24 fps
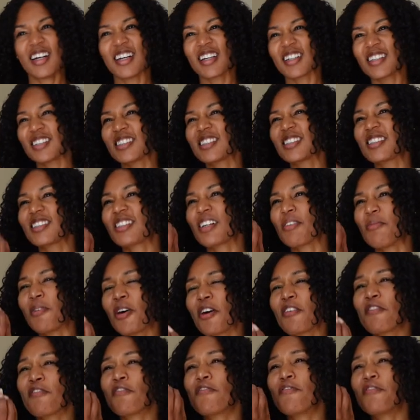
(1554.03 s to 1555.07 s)
Because, come
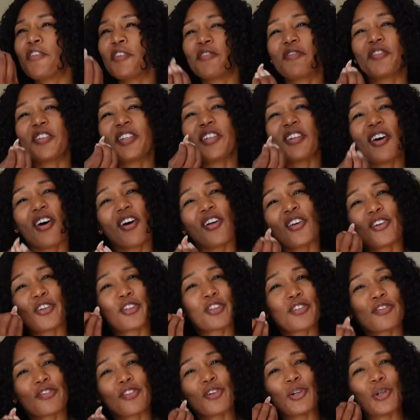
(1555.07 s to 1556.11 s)
on,
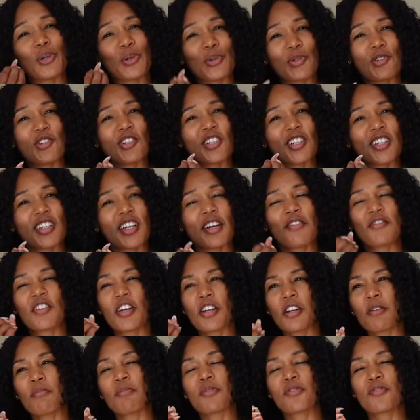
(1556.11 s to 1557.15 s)
$50 for lotion? I've
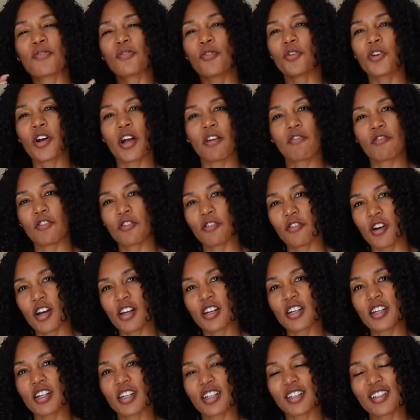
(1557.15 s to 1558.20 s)
done it before and I've
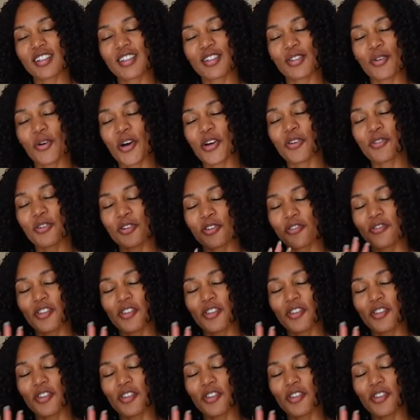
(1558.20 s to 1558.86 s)
regretted it, so I don't know